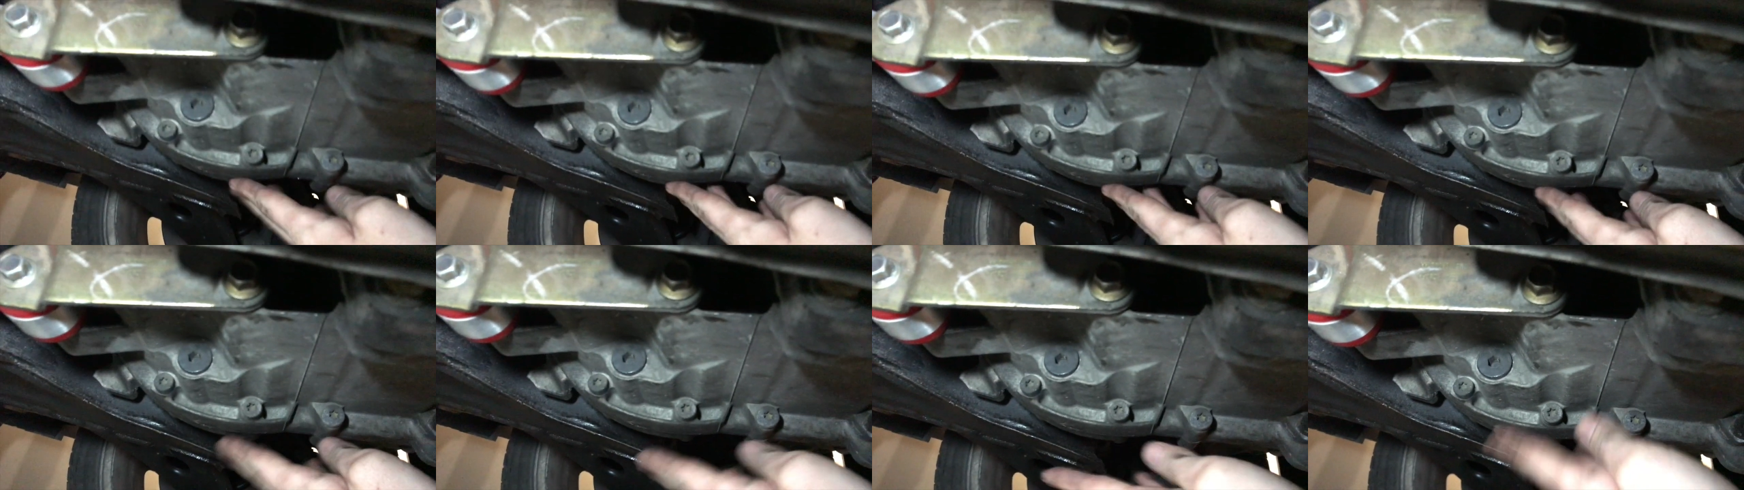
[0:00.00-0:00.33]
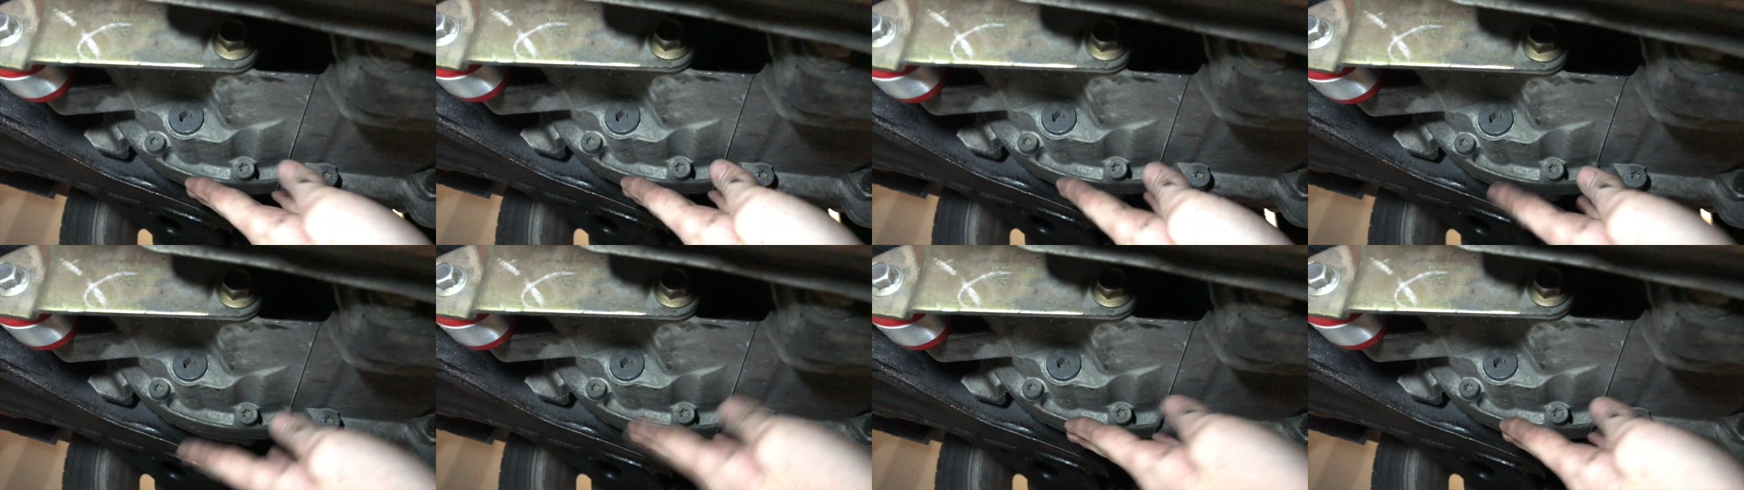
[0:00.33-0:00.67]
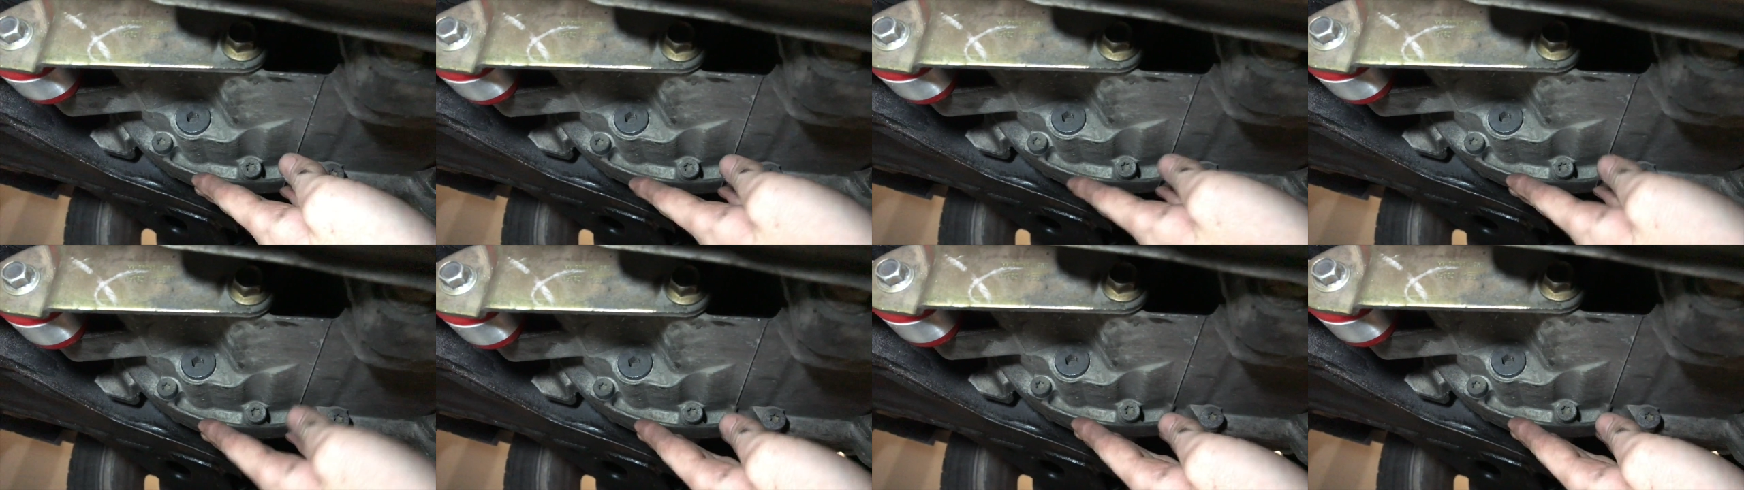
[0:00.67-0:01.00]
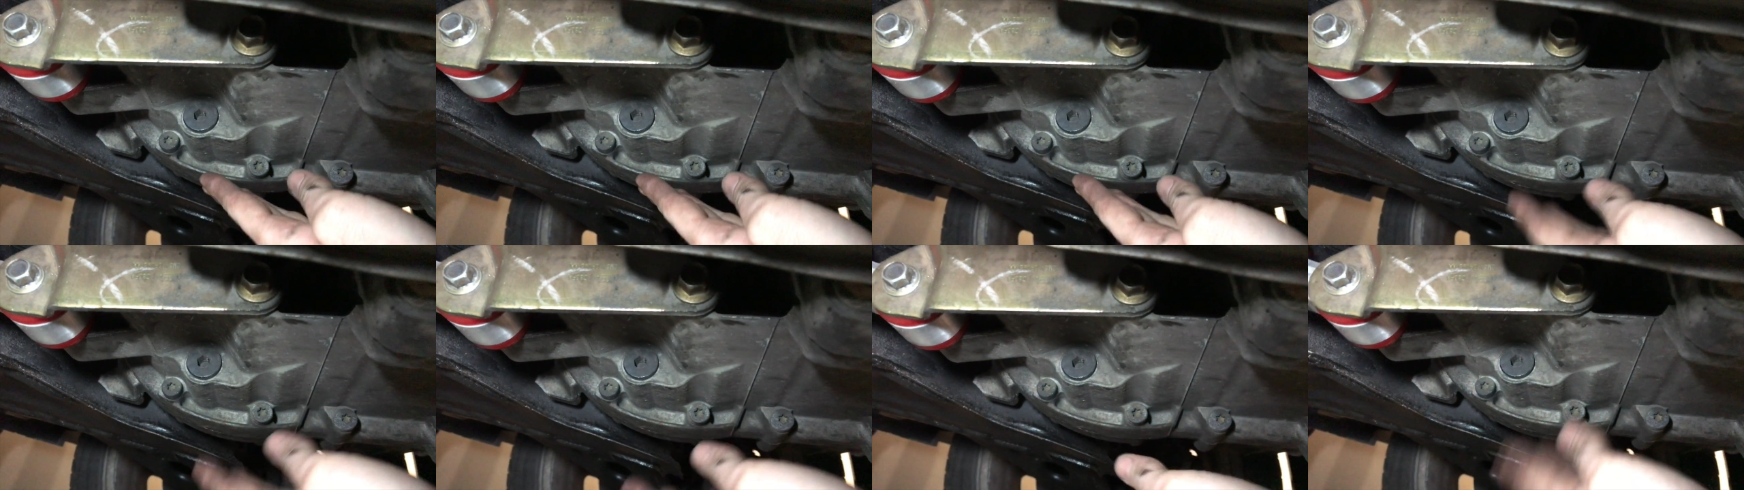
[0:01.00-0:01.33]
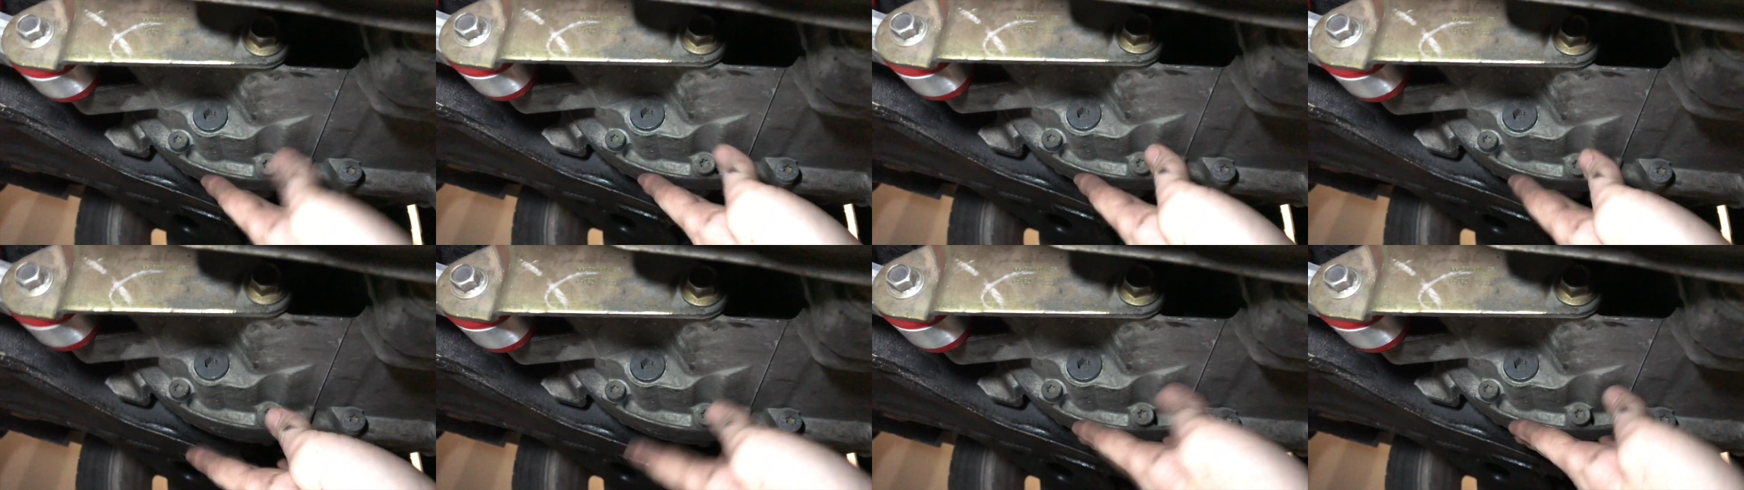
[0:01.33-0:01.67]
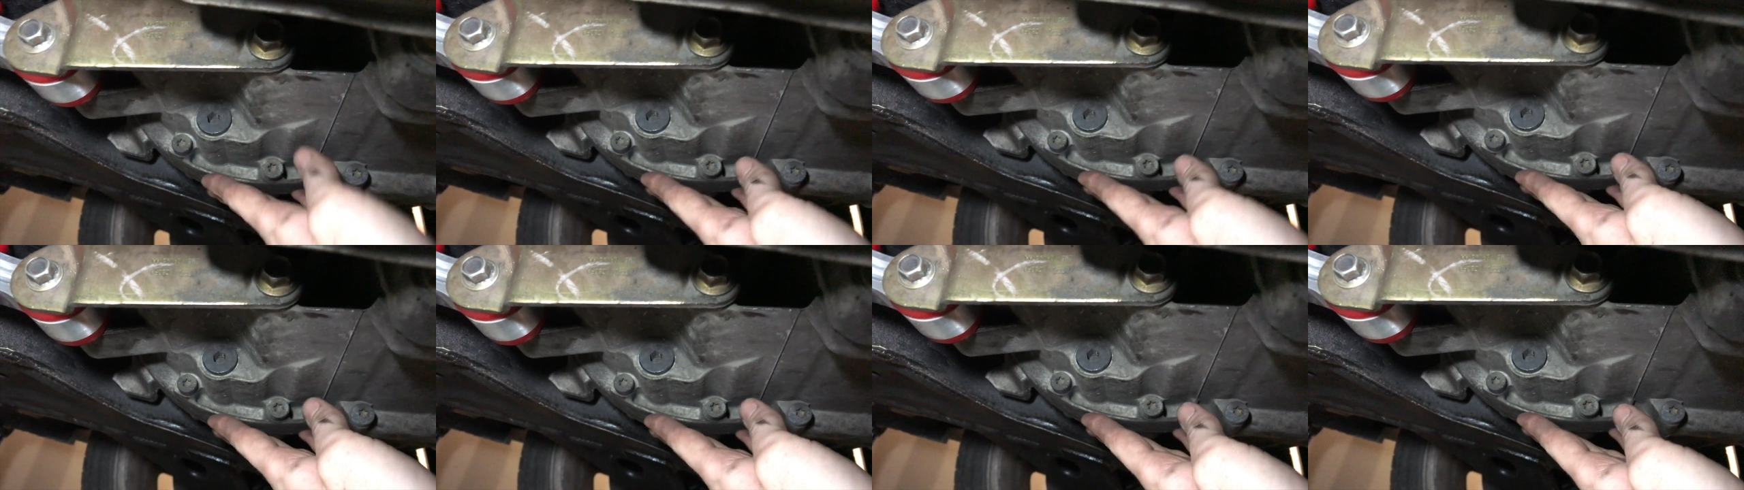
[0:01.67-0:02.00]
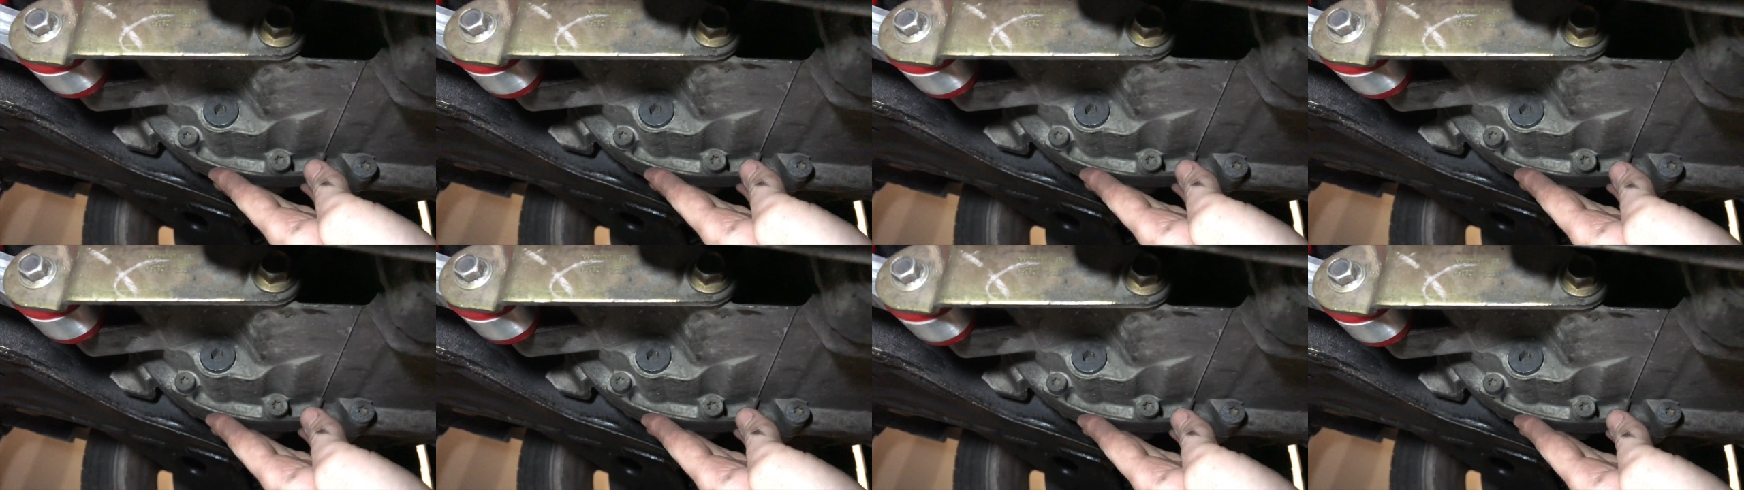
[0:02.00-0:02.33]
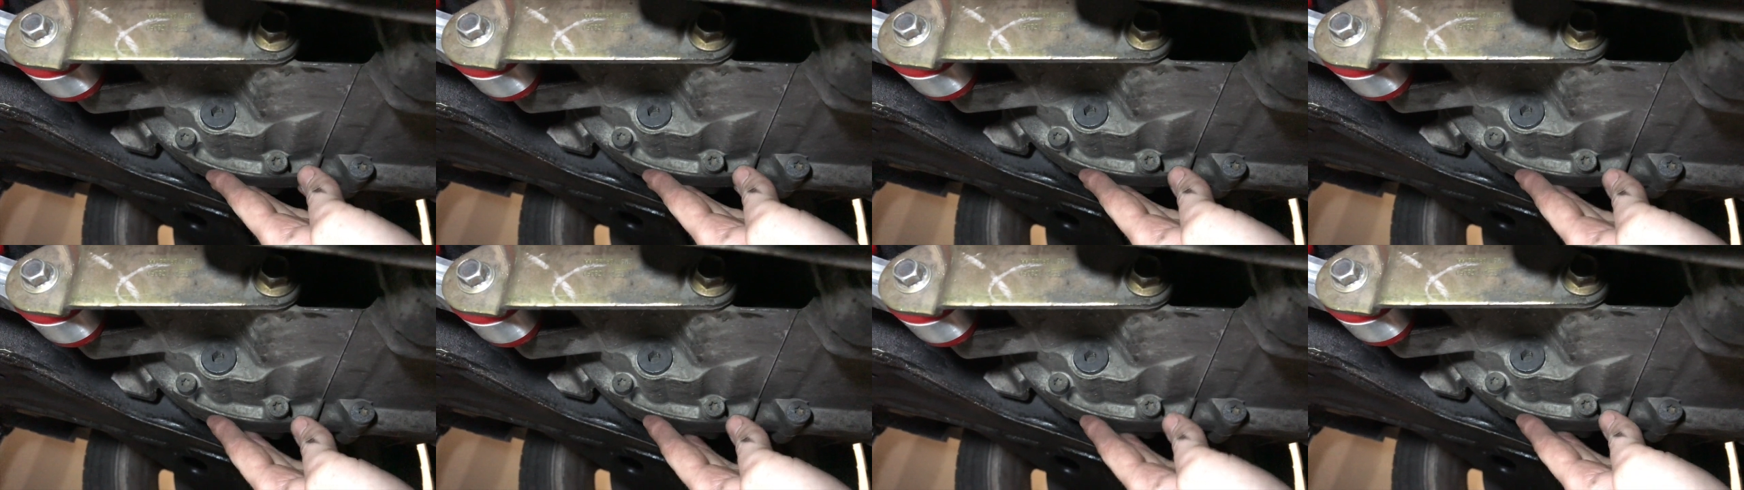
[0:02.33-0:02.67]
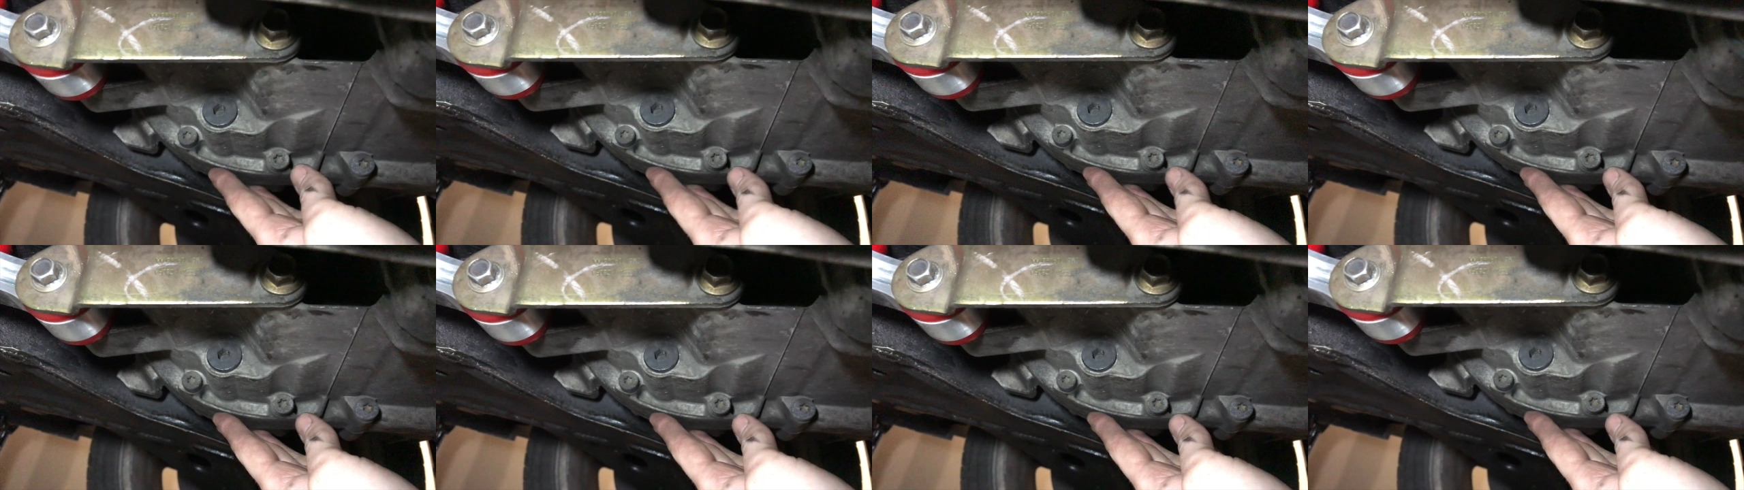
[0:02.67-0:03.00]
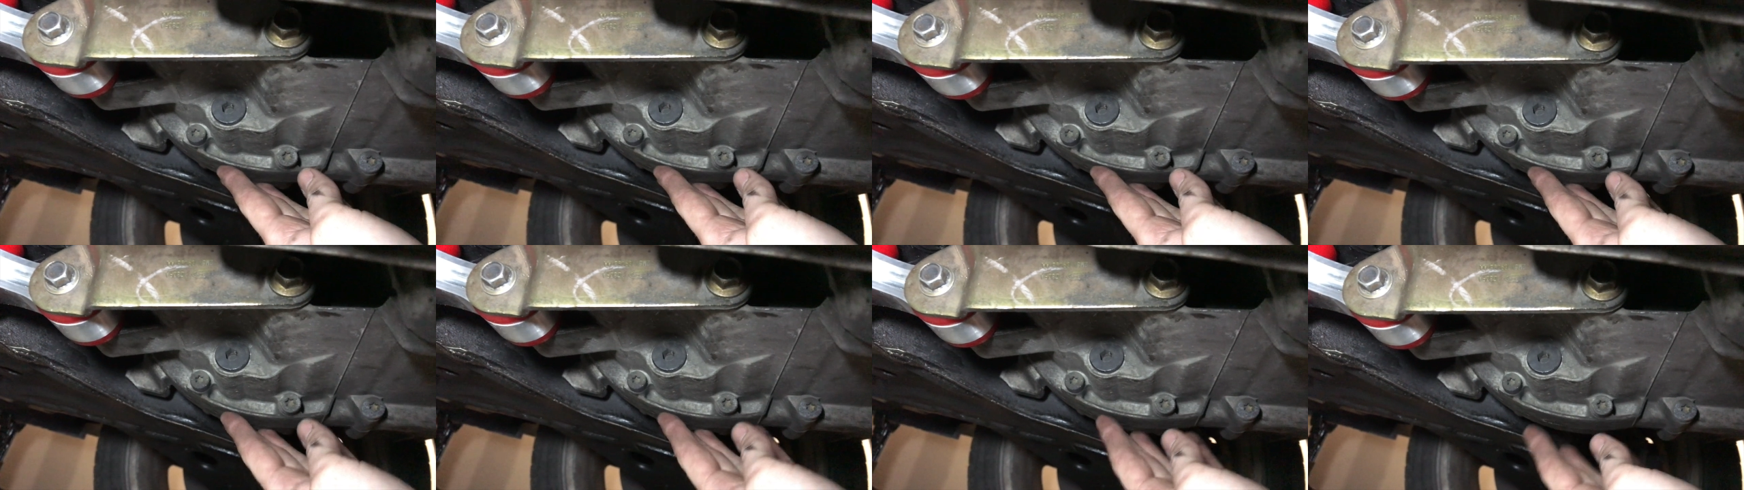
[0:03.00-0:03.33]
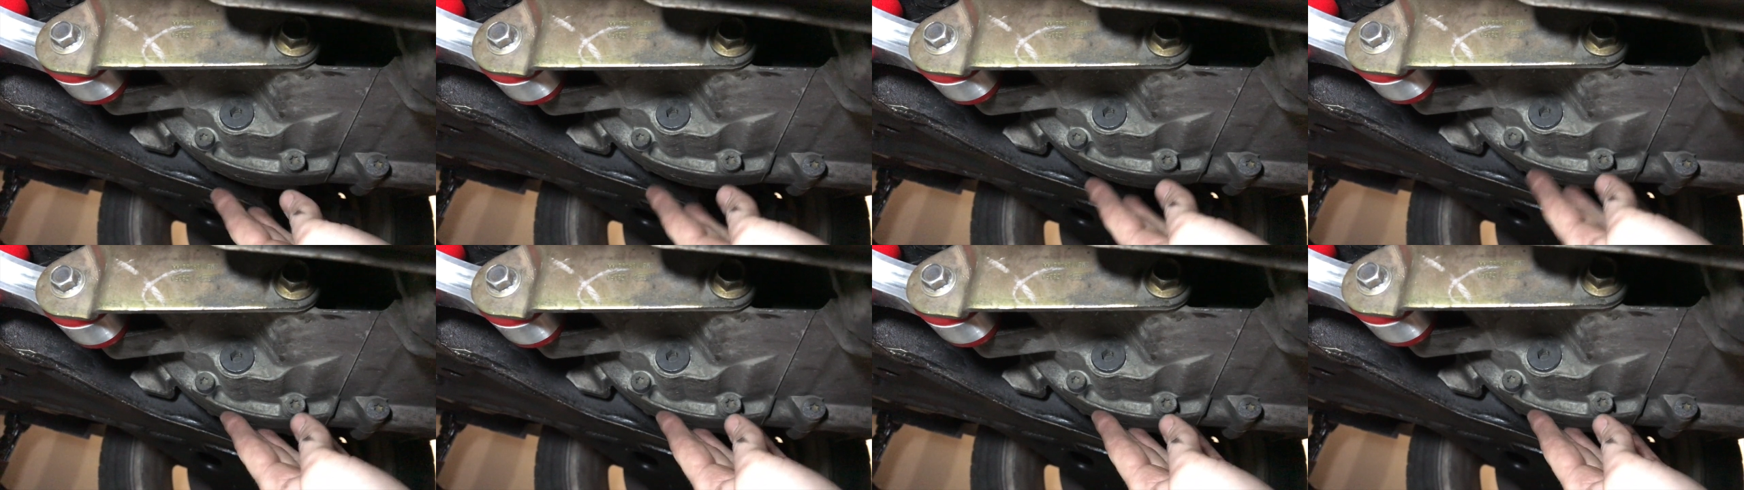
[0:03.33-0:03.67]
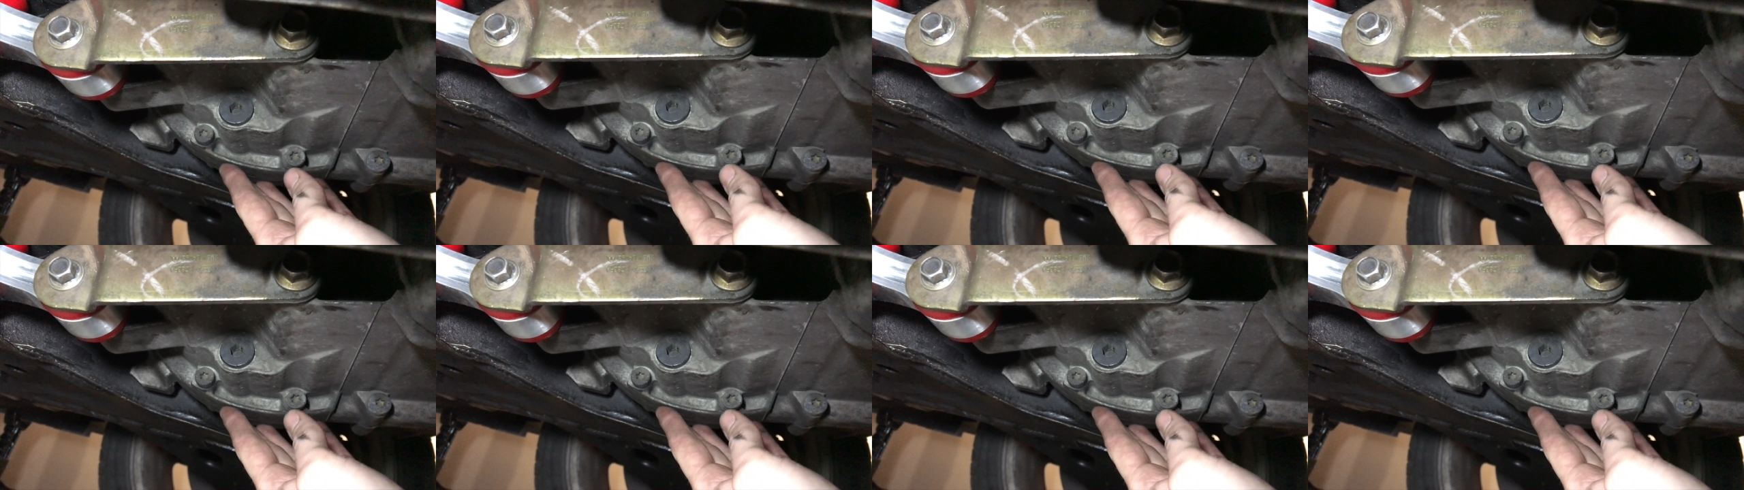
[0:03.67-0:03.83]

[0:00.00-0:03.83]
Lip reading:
[unreadable: no face in view]